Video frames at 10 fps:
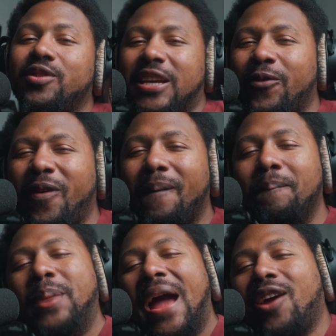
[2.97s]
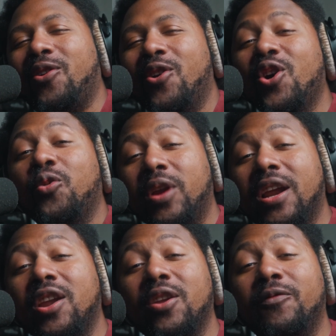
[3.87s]
Different, back with
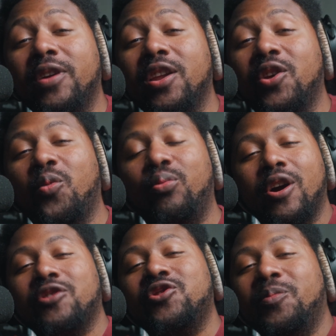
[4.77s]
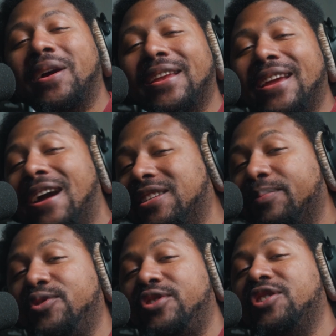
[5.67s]
another video brought to you by the guys at
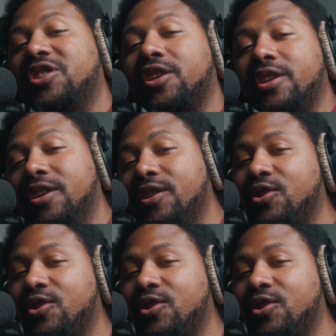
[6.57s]
Musician Goods,